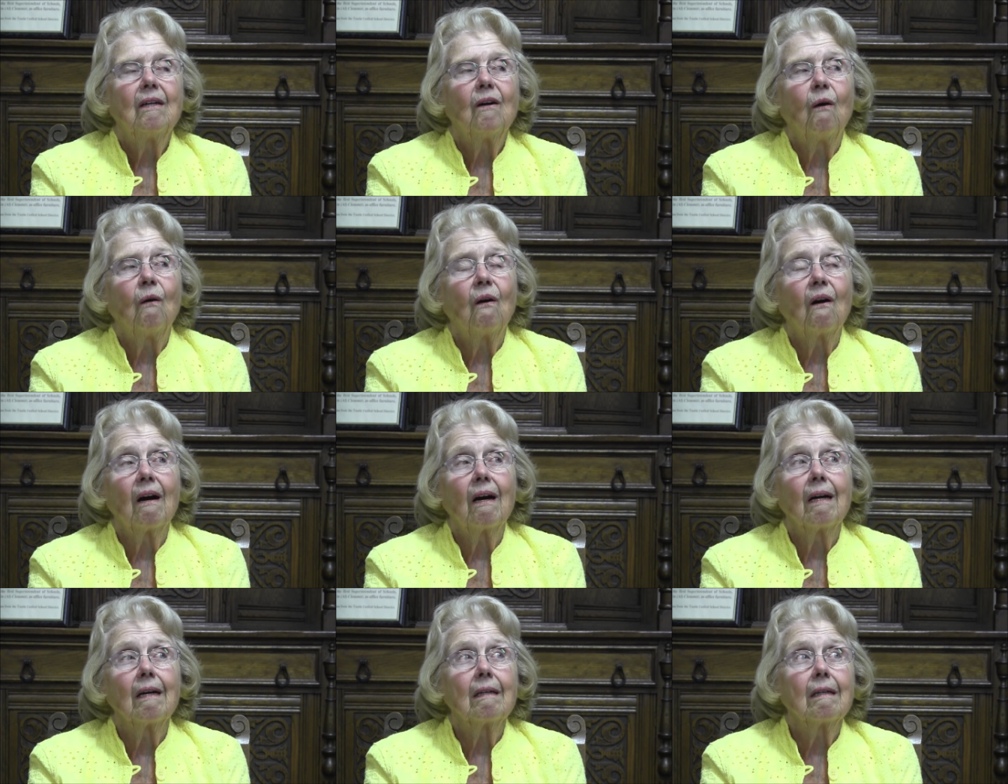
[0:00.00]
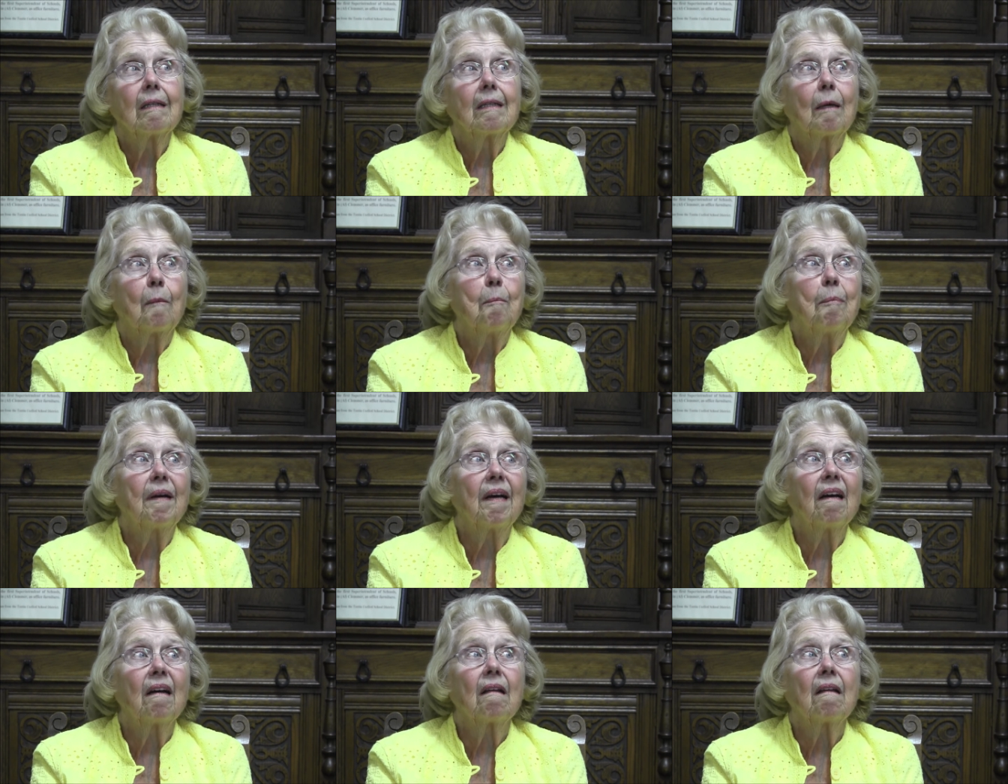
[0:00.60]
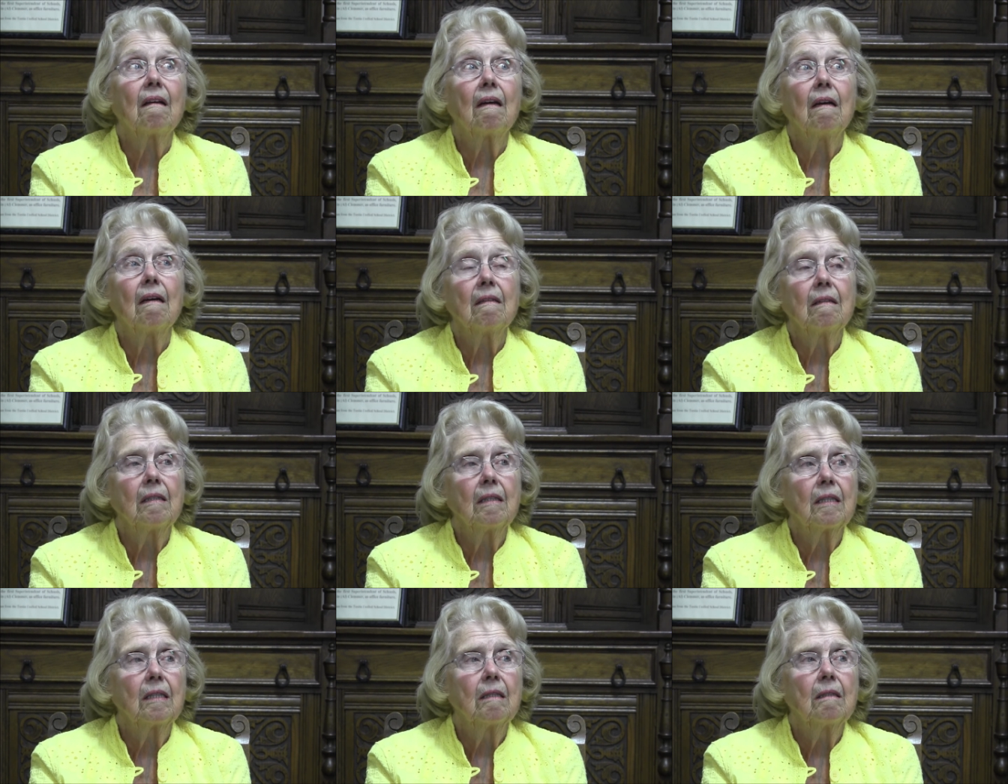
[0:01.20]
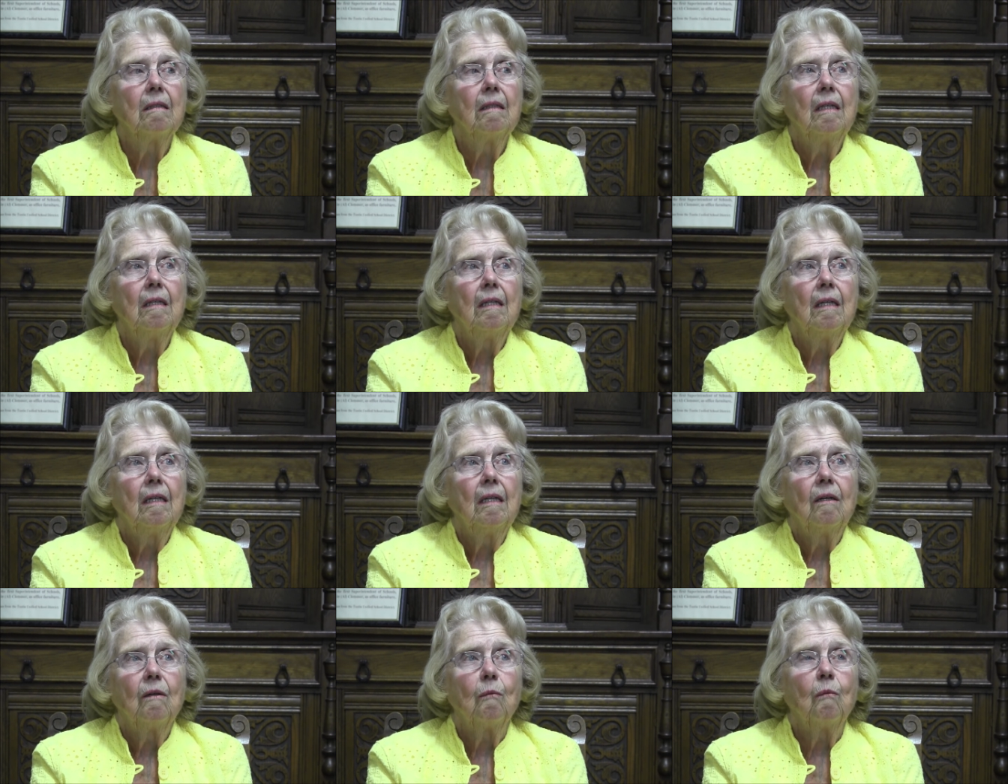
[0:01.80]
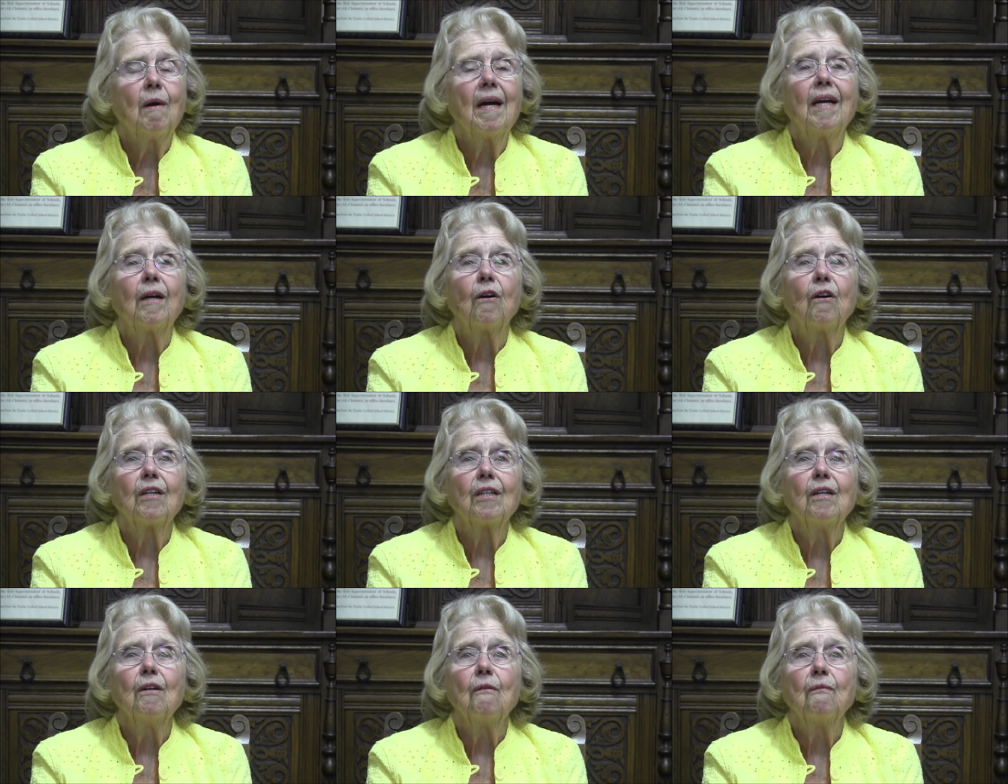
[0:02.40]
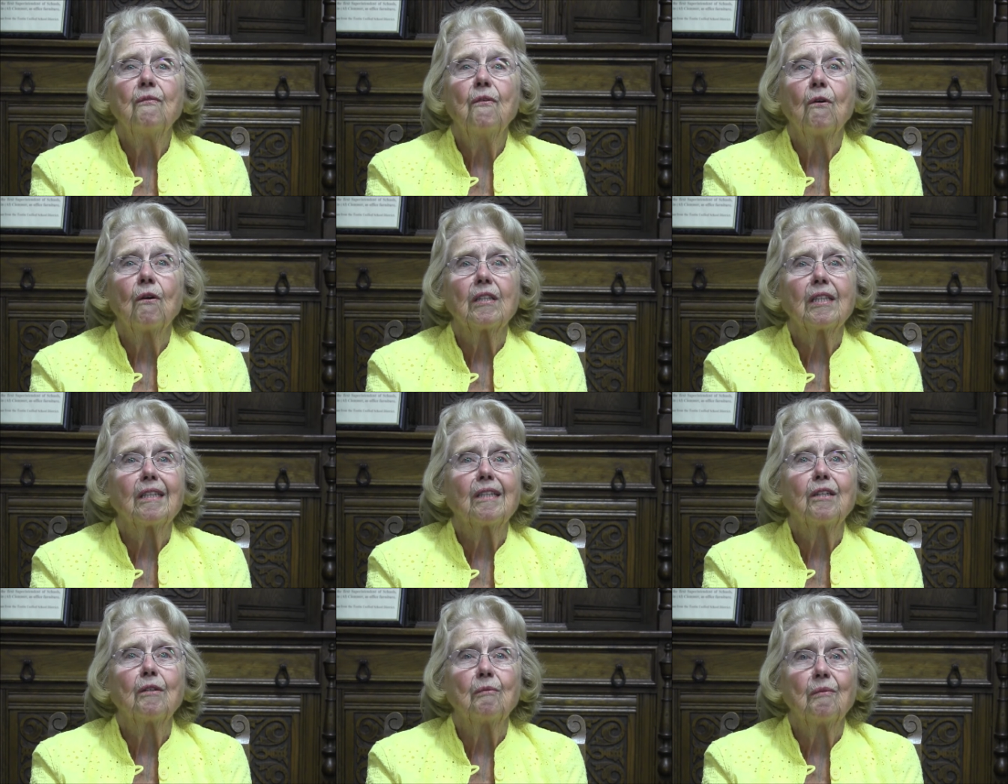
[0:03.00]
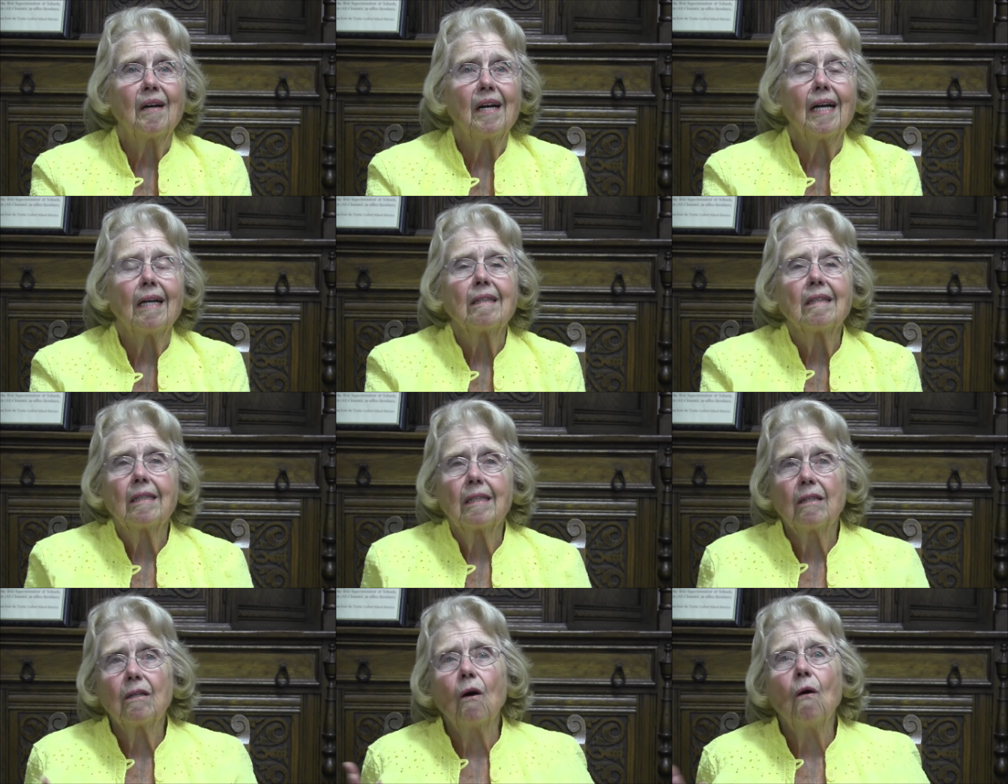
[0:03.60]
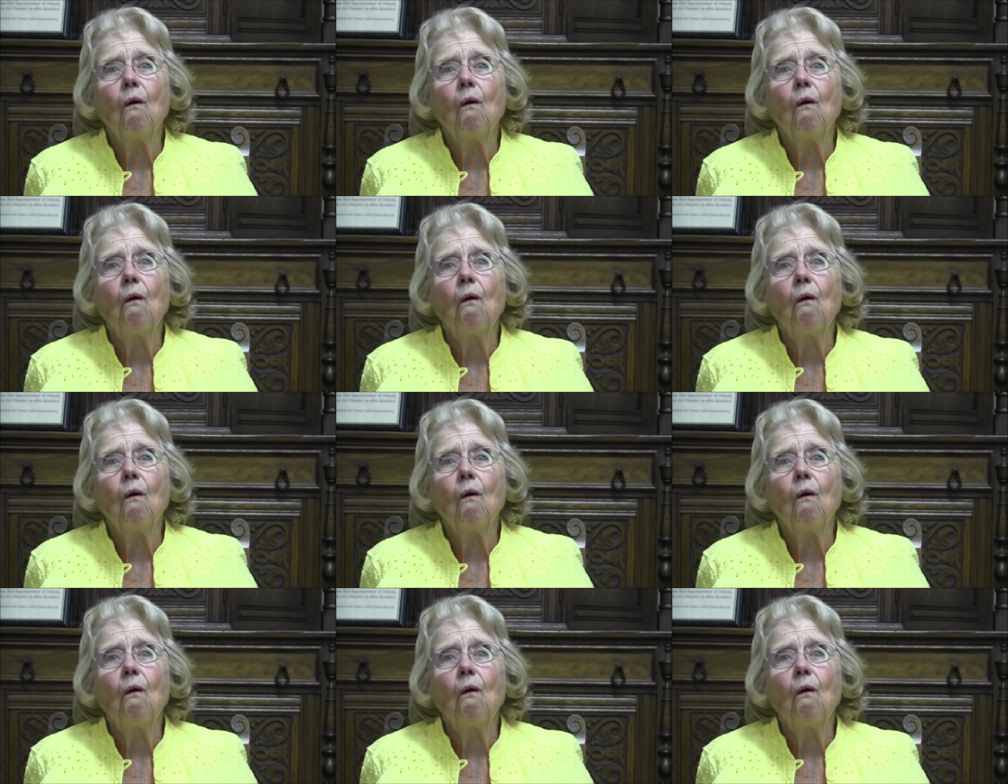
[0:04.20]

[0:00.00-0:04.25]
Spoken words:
or the Pythians, we couldn't afford to rent the